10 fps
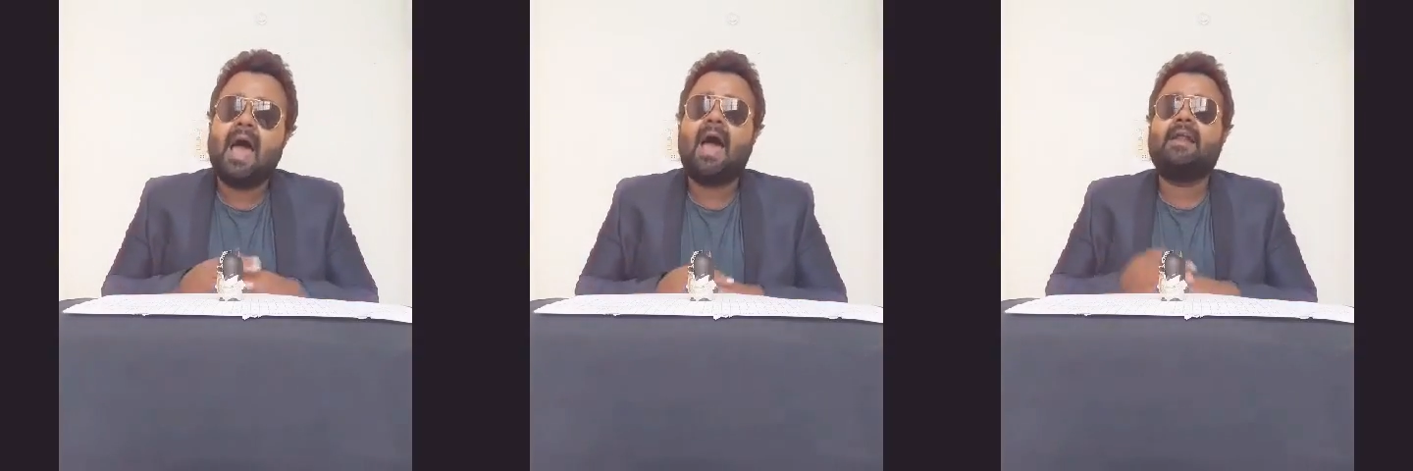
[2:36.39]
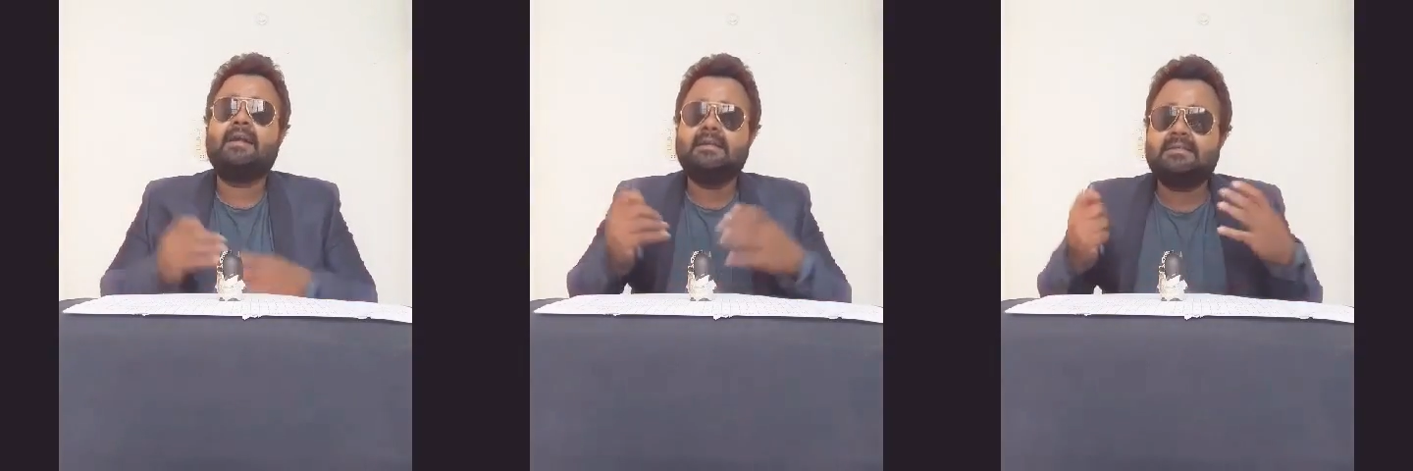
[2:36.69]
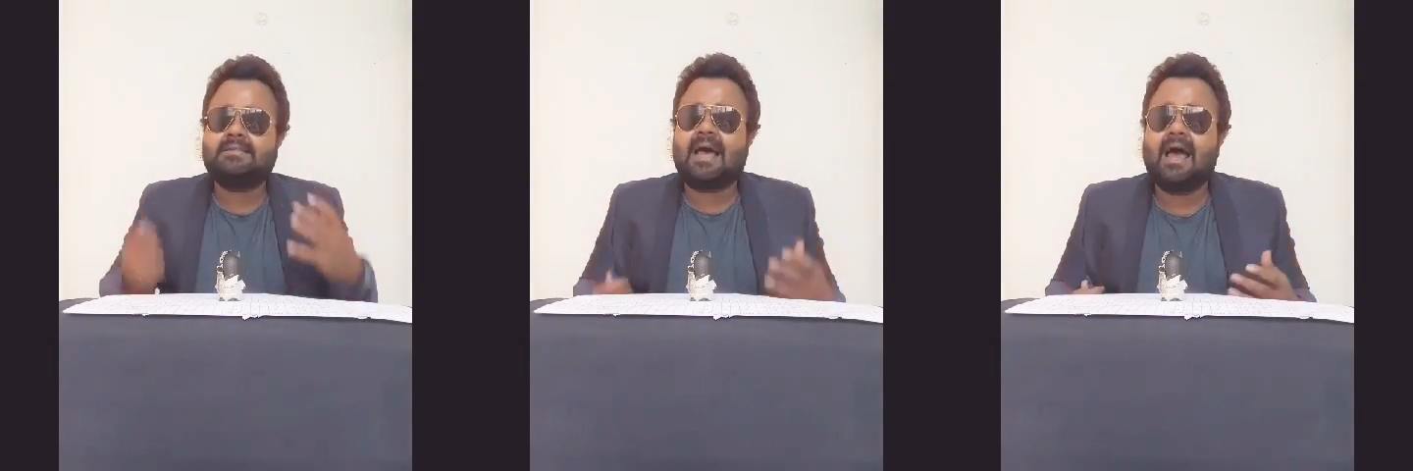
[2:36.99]
And it
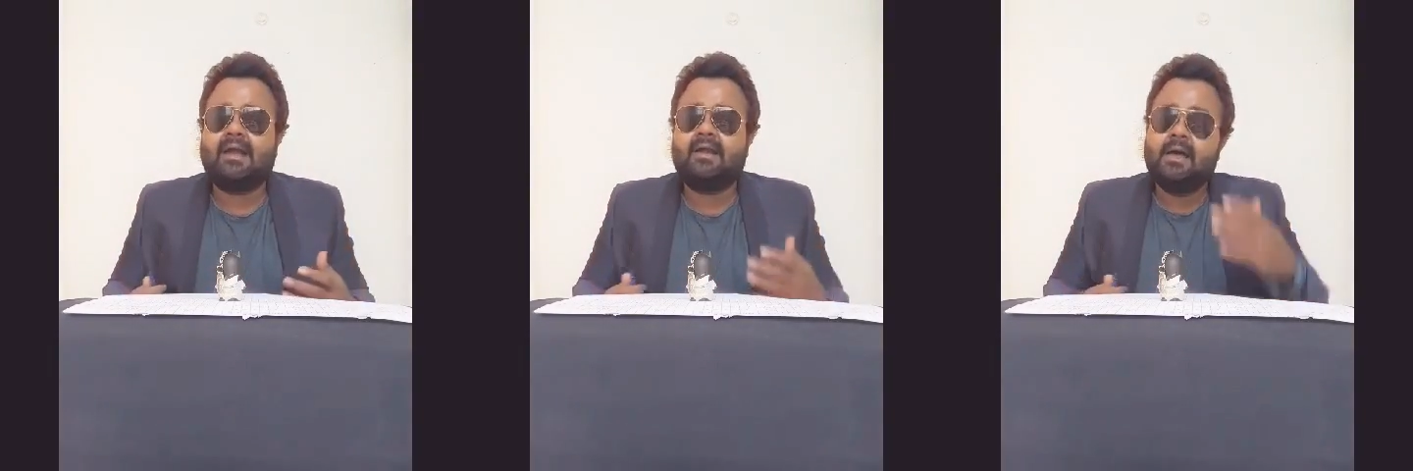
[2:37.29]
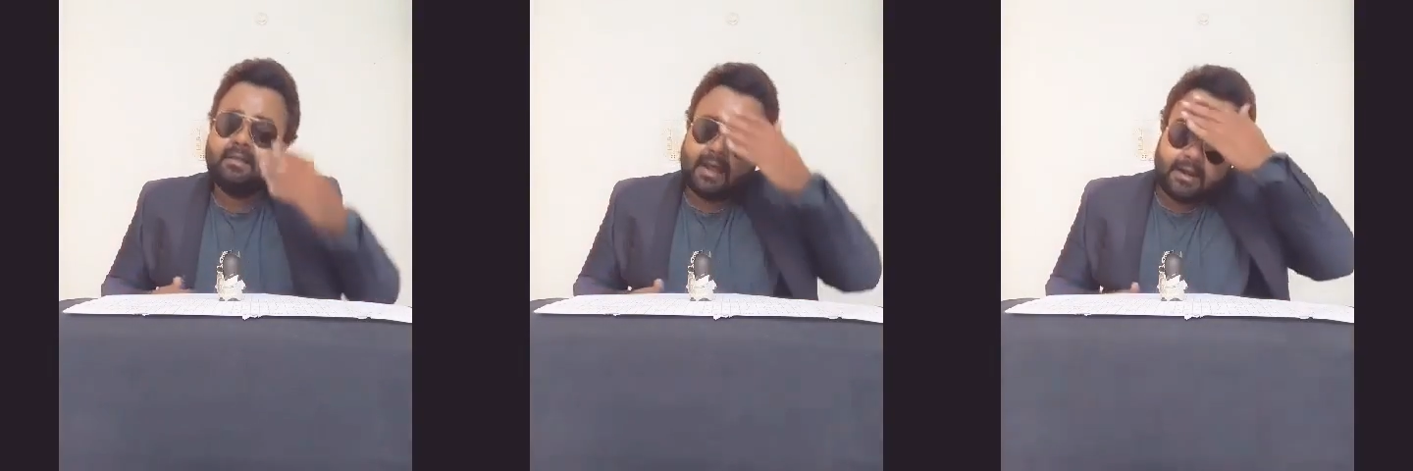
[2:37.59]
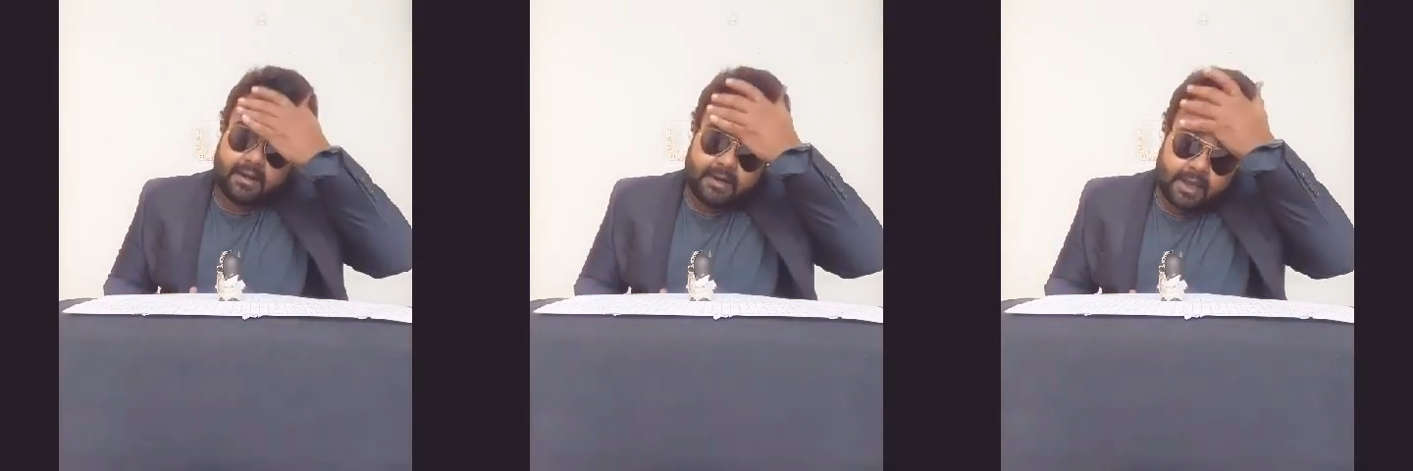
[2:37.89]
is sad that
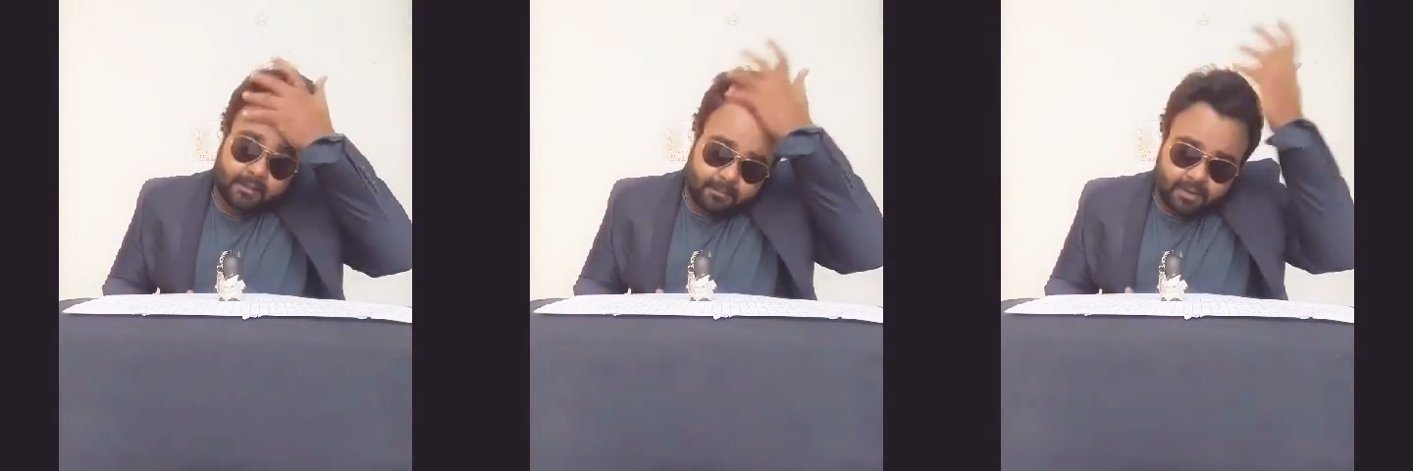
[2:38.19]
India,